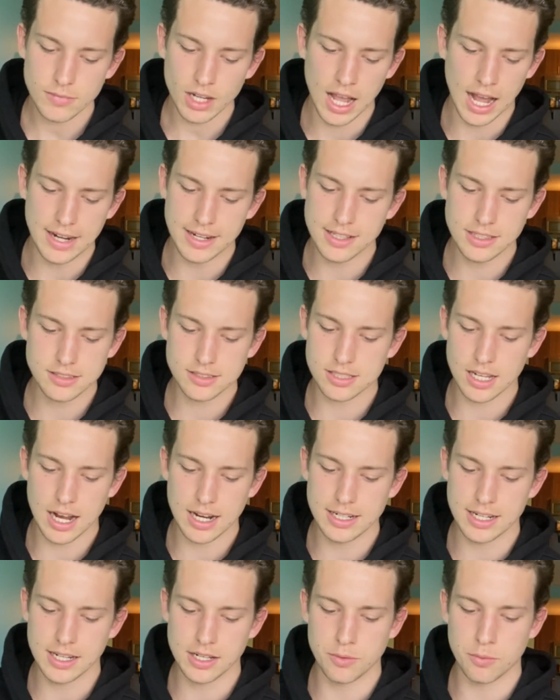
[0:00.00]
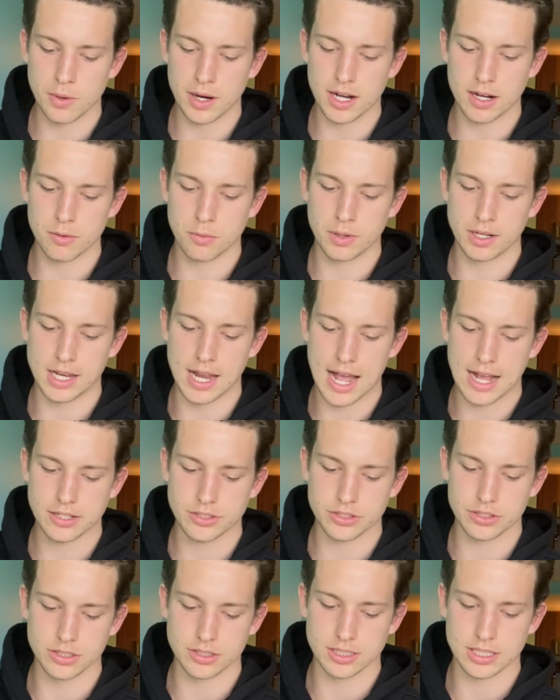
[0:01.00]
I didn't sign anywhere when
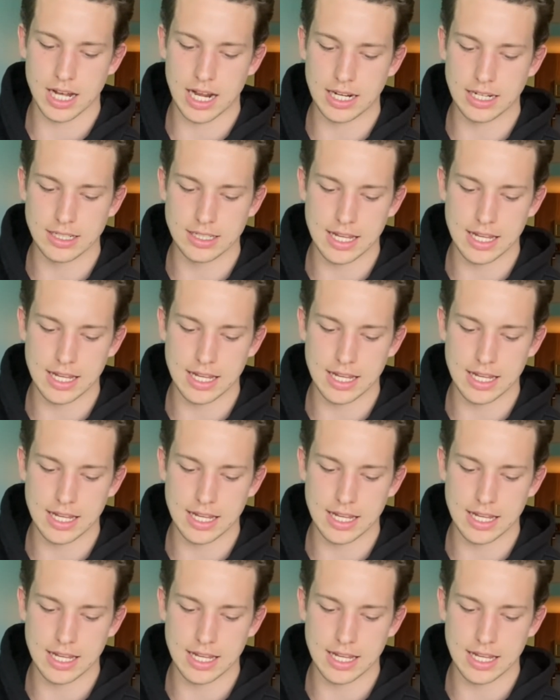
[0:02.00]
National Signing